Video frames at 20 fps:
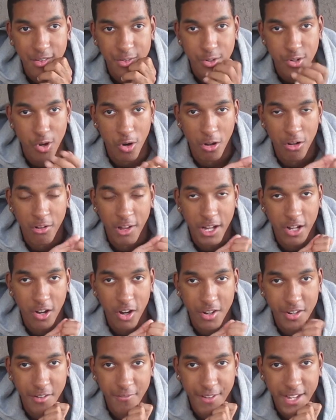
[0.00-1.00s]
You gonna click
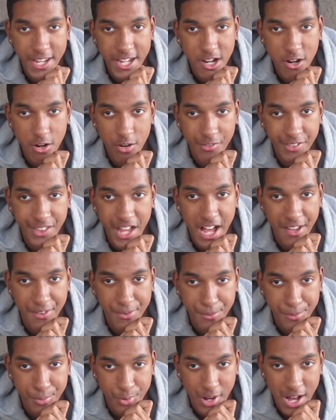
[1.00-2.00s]
on the video and not
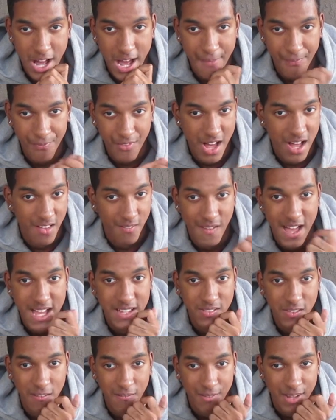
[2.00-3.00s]
subscribe, not
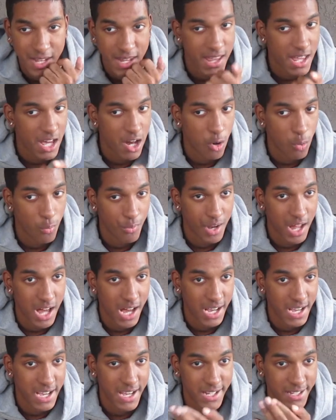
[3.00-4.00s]
like the video,
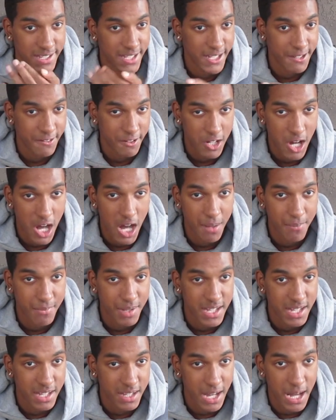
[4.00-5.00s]
not goddamn
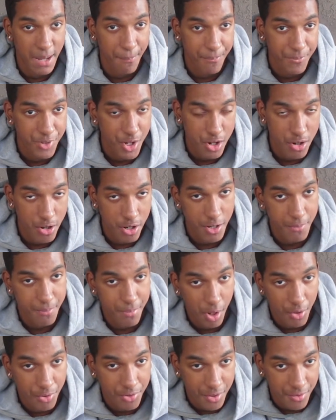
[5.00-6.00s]
comment, not turn on the
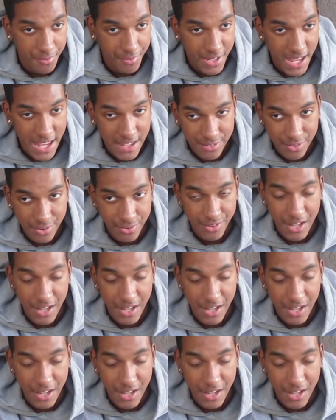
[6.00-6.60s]
post notifications,